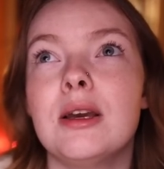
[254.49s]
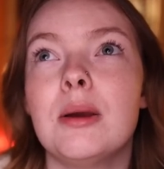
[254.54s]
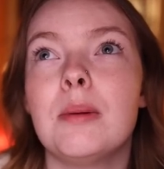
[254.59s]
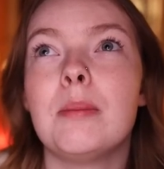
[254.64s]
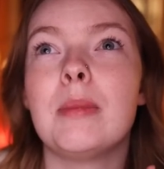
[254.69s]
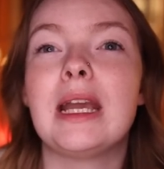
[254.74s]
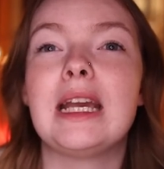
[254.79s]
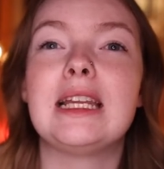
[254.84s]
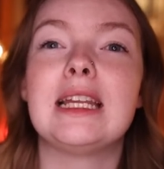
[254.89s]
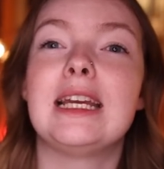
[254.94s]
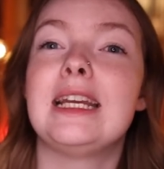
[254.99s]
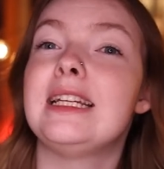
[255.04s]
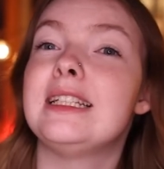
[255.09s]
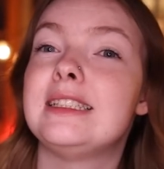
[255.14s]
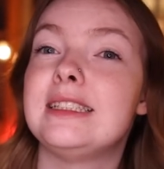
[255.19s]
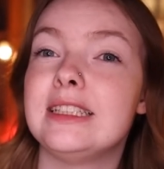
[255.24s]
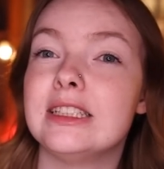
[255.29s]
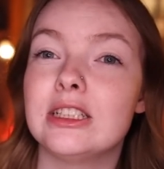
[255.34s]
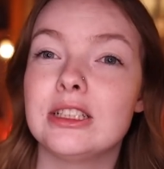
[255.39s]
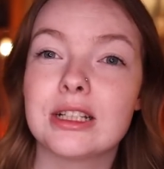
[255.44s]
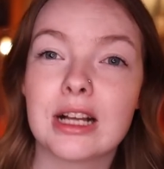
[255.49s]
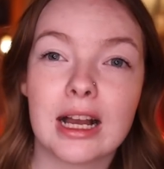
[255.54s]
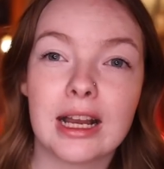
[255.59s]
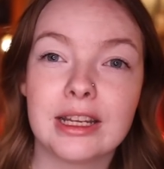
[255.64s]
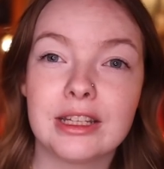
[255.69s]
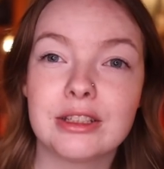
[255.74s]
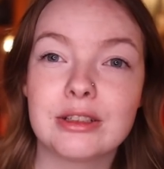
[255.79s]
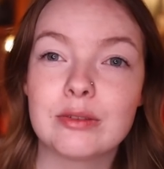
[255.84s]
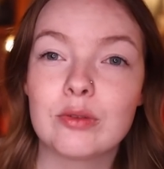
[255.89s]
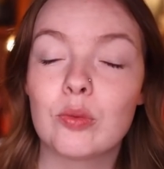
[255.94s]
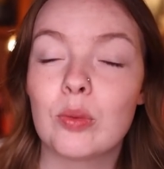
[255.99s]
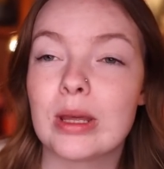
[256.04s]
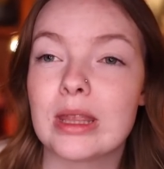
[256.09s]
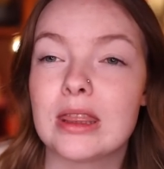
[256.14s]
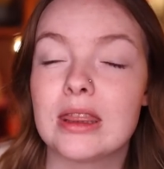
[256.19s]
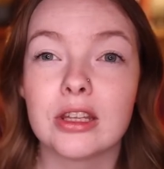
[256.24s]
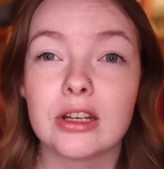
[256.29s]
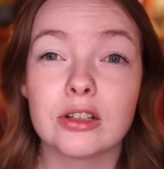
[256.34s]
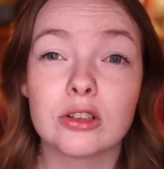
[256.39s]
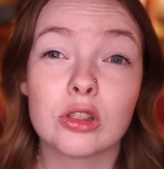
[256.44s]
made a deal kind of
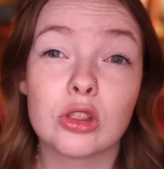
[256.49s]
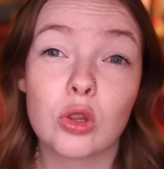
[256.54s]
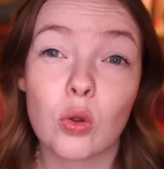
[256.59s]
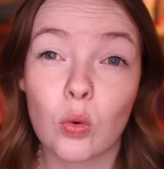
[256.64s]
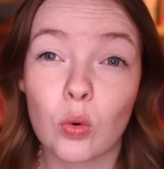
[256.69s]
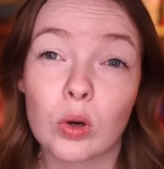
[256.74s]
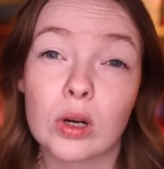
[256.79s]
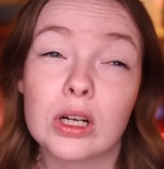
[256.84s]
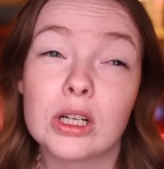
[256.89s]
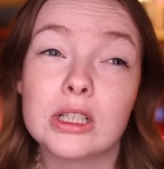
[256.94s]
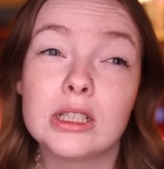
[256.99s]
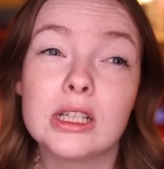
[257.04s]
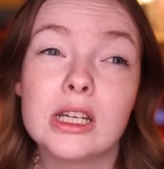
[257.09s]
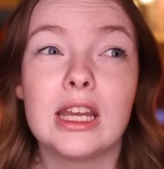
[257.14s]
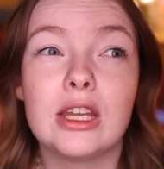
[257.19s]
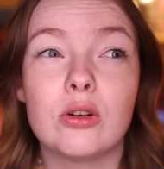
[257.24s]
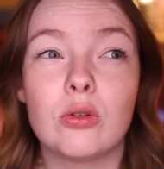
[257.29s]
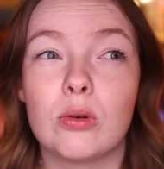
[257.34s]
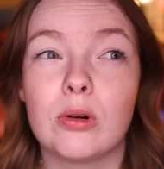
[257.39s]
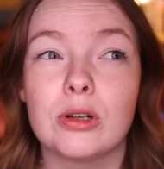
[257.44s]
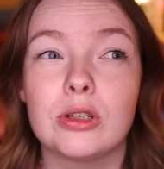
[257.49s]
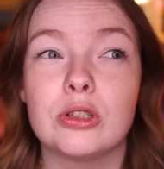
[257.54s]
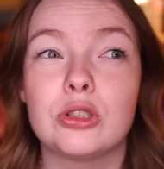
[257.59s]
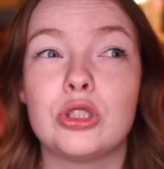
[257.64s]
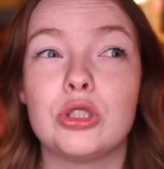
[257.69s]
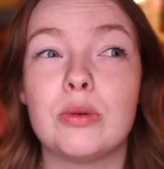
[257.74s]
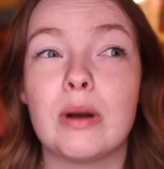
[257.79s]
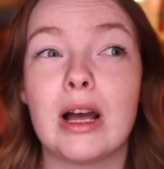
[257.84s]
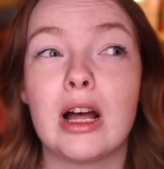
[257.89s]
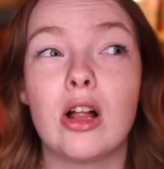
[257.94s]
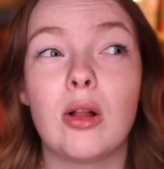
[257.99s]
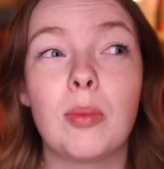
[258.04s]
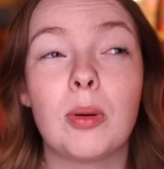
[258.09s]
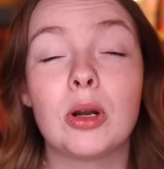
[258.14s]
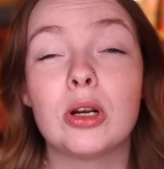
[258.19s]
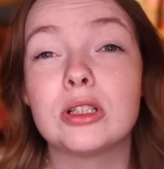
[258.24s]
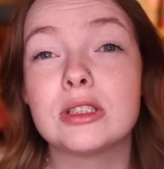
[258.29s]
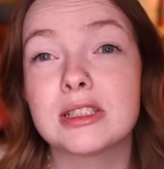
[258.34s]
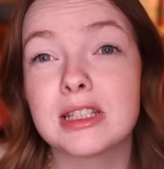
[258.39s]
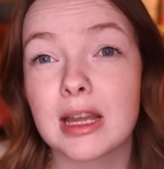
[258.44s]
with their lord in order to help
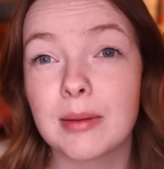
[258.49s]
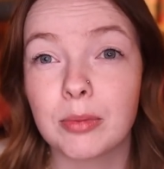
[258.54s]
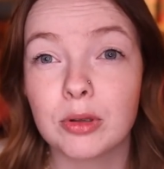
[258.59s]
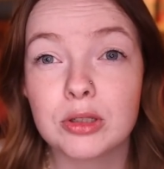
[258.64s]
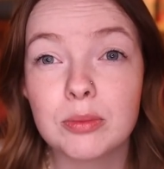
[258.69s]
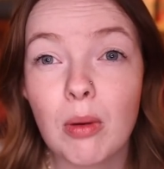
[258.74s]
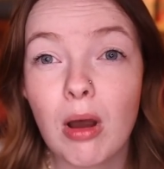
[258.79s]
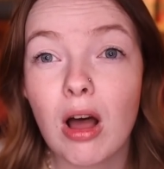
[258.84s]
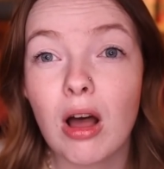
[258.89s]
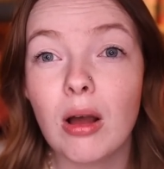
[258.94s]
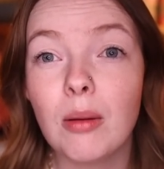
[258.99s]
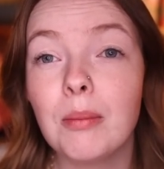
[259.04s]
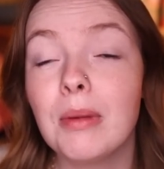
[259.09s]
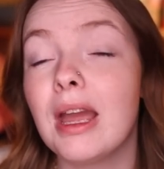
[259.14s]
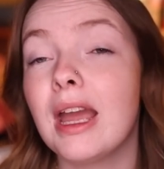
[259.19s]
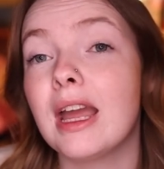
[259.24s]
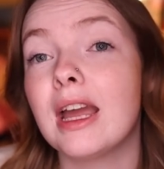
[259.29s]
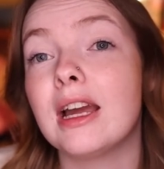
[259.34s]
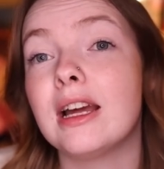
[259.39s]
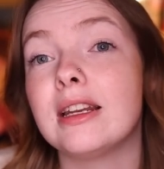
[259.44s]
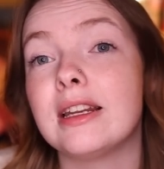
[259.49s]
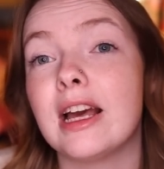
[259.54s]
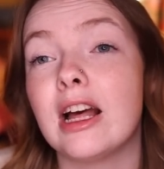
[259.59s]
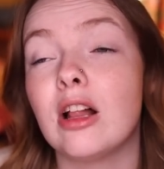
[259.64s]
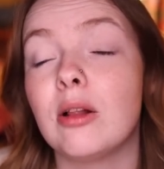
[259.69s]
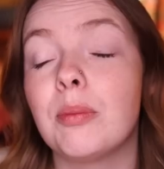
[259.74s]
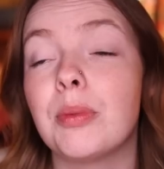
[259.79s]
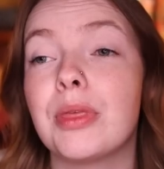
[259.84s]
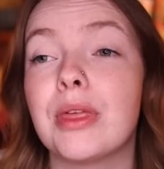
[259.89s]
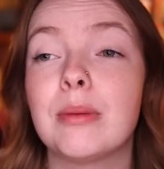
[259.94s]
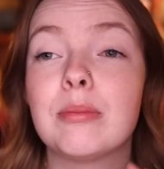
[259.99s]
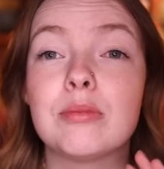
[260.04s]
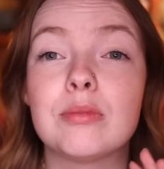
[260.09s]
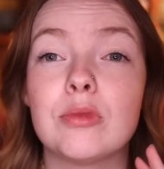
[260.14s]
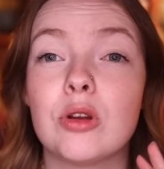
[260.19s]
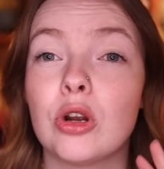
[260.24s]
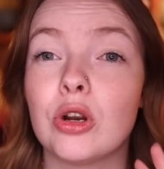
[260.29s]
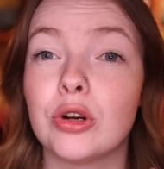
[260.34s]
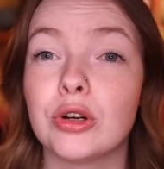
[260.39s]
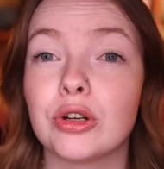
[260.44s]
her disabled mom and help them,
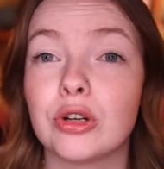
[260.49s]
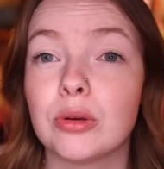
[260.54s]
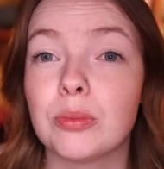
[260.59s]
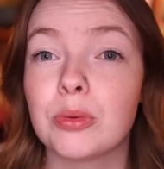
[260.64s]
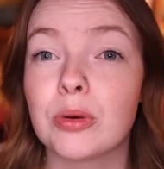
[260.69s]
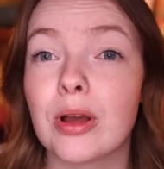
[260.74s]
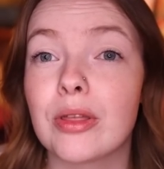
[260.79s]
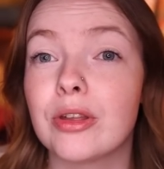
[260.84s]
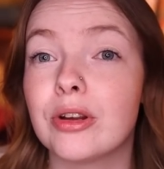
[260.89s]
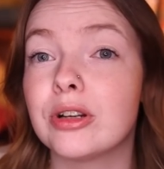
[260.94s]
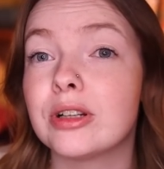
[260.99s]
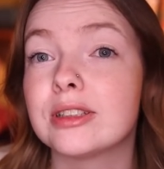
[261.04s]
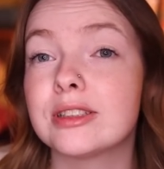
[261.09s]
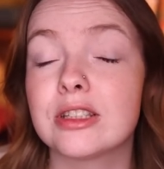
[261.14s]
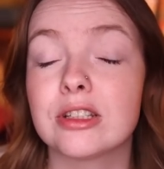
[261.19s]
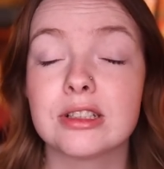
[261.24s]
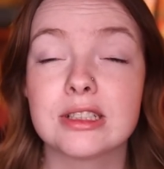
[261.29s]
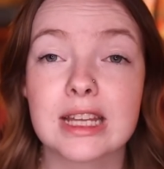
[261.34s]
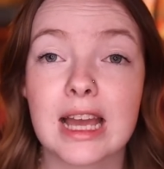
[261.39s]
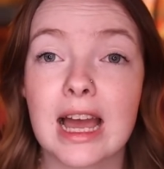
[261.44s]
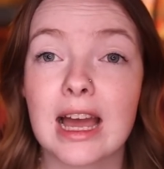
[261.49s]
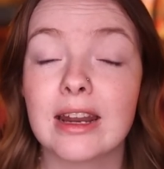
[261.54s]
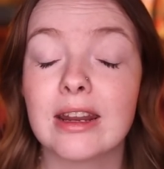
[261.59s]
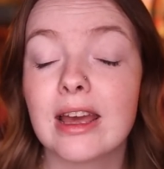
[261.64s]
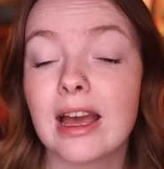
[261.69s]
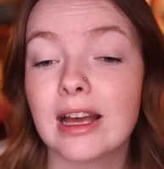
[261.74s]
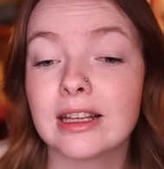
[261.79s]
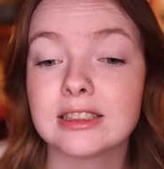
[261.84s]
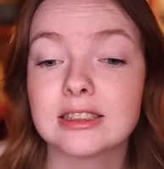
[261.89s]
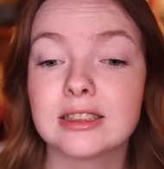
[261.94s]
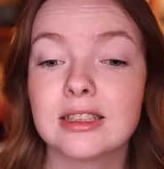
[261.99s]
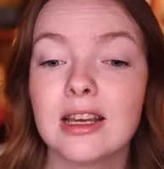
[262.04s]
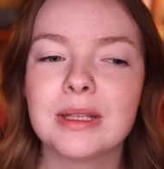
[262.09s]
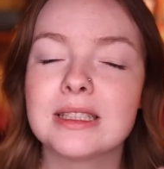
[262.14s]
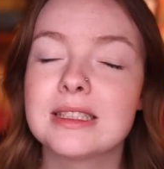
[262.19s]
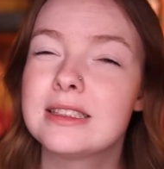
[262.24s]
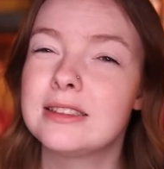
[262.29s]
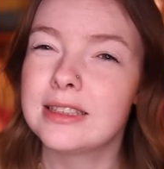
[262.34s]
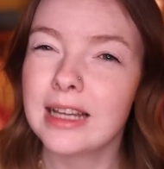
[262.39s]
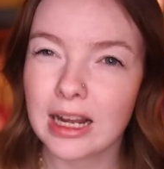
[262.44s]
her and her brother, because their dad has been
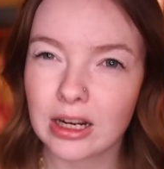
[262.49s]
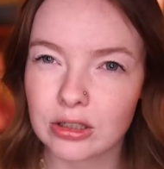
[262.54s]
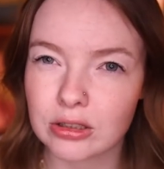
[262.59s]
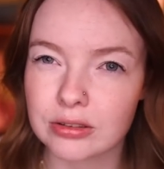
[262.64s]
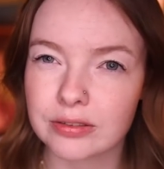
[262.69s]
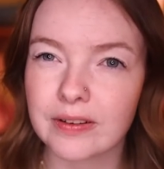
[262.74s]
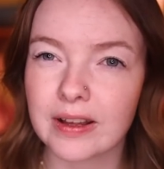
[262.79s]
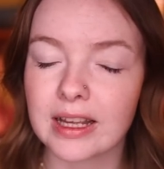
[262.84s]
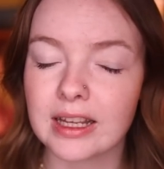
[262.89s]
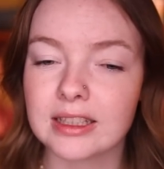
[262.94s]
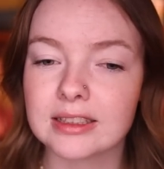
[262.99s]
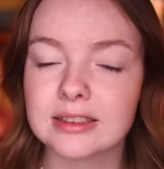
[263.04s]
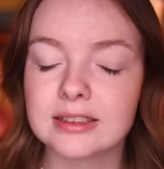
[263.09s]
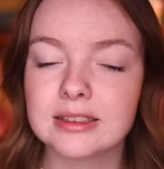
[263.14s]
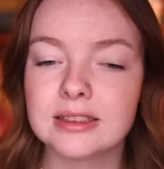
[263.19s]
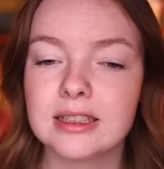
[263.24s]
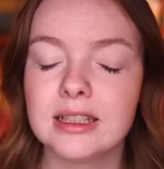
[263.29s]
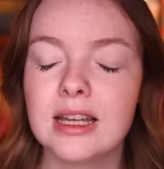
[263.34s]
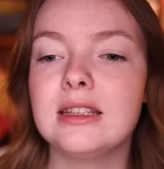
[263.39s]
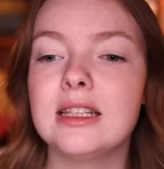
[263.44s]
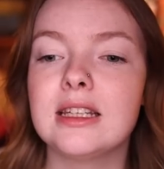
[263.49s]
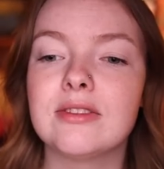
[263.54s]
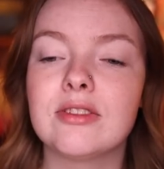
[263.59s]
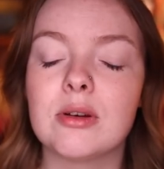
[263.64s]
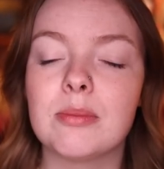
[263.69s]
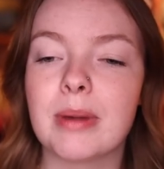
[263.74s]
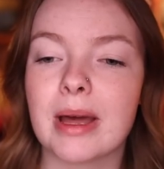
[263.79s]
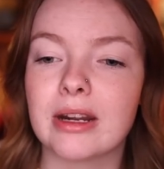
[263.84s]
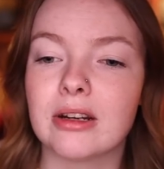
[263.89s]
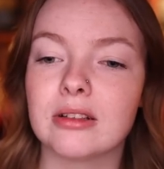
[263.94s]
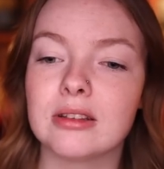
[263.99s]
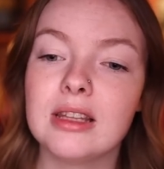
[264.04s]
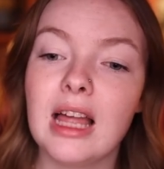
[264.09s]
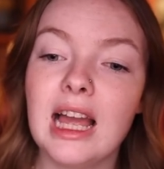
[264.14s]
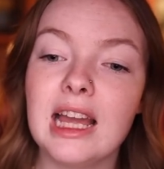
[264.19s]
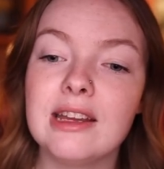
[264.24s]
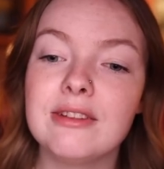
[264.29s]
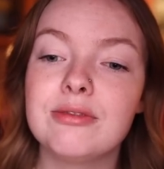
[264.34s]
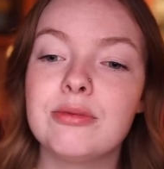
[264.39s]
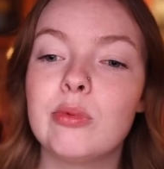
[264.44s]
sacrificed, live a better
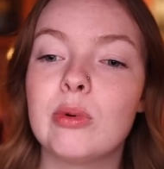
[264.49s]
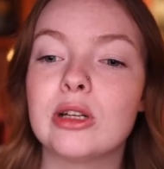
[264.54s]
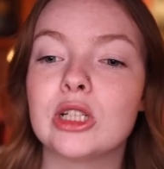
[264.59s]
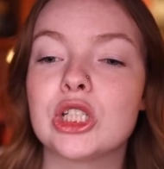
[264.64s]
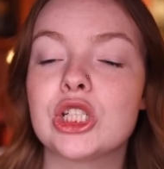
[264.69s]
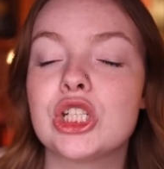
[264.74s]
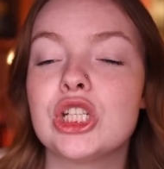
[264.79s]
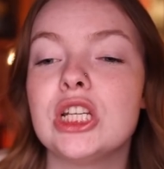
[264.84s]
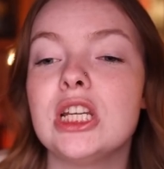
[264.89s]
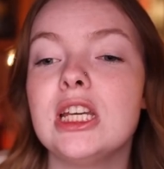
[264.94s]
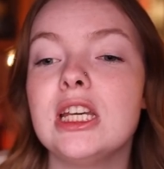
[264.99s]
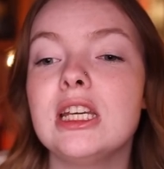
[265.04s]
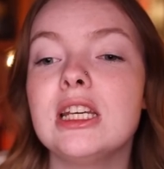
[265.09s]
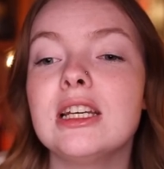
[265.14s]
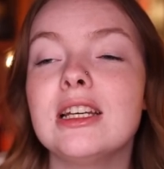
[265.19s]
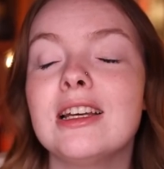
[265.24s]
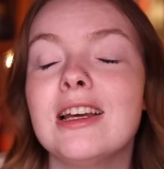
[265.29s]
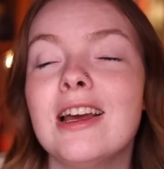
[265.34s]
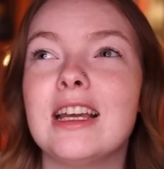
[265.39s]
life where she